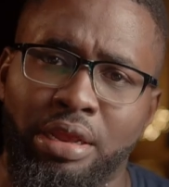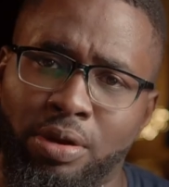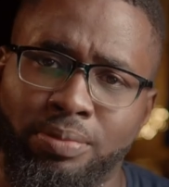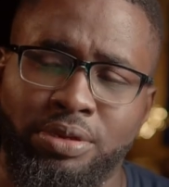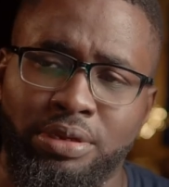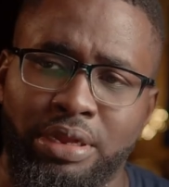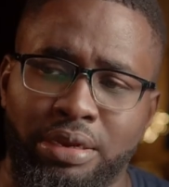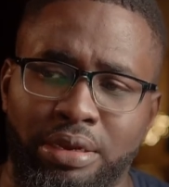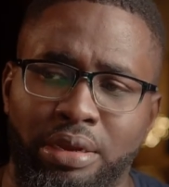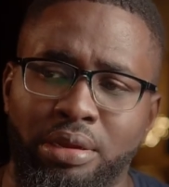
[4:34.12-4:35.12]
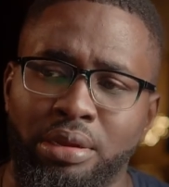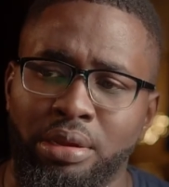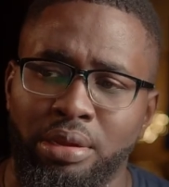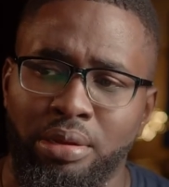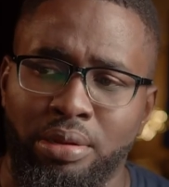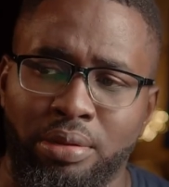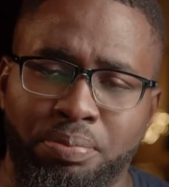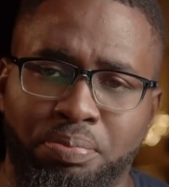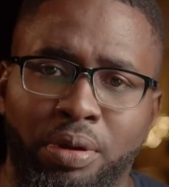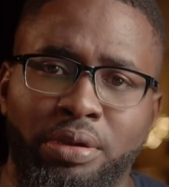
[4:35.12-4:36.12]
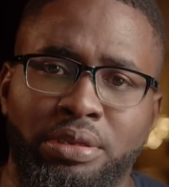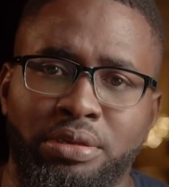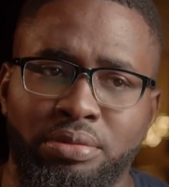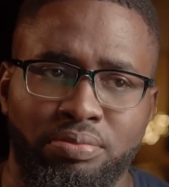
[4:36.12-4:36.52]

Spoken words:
they come together, but